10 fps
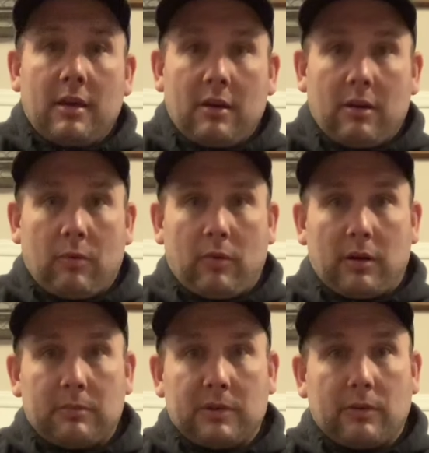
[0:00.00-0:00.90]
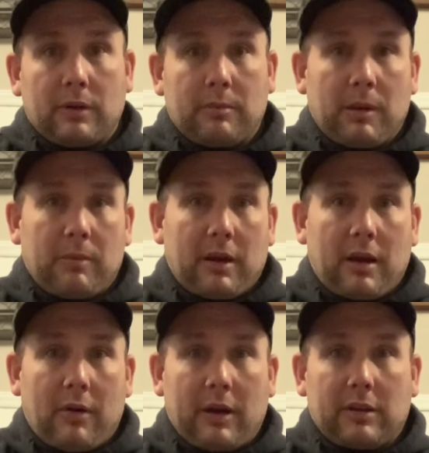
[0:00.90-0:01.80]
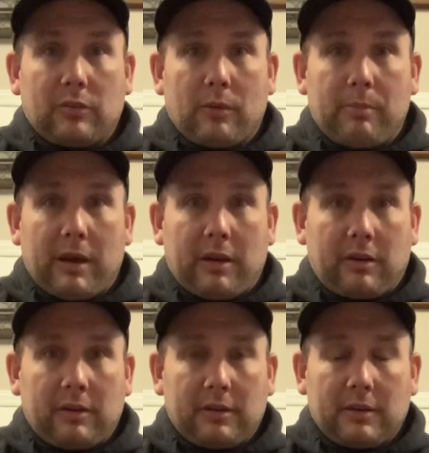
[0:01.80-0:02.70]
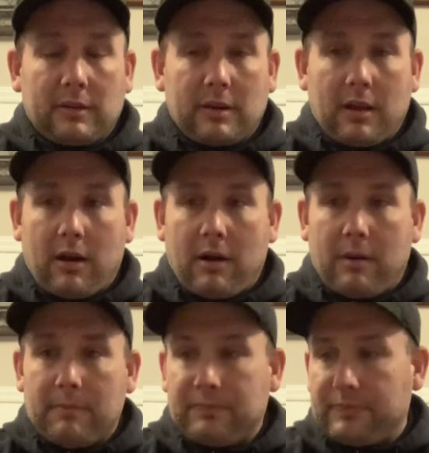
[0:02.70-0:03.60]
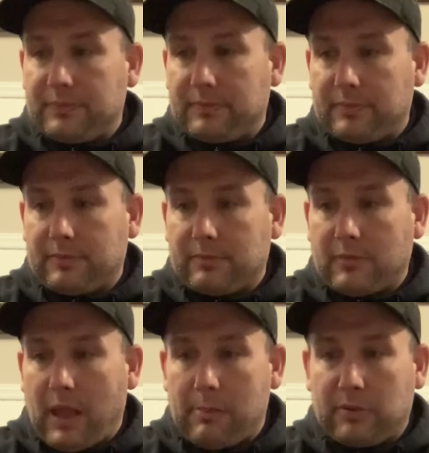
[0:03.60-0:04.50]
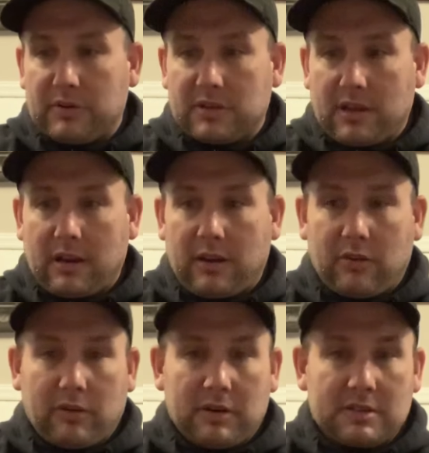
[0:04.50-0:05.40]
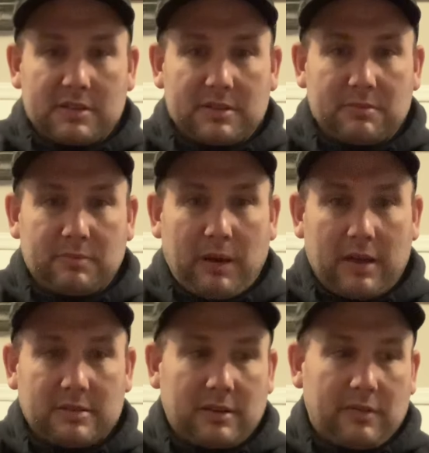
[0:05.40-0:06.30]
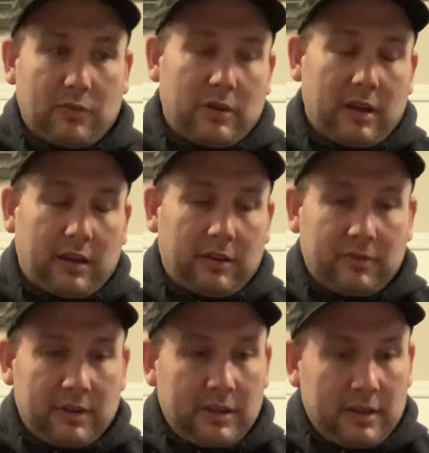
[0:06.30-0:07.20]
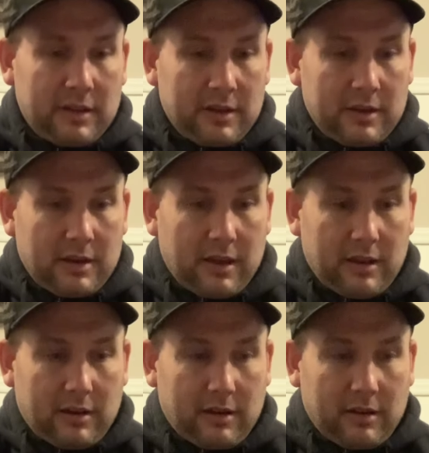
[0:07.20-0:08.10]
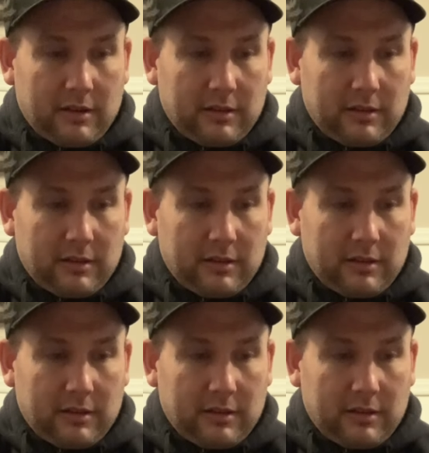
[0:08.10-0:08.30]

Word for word: on what I'm doing and maybe how I could do it better. Um, I appreciate any criticism, positive or negative. And uh,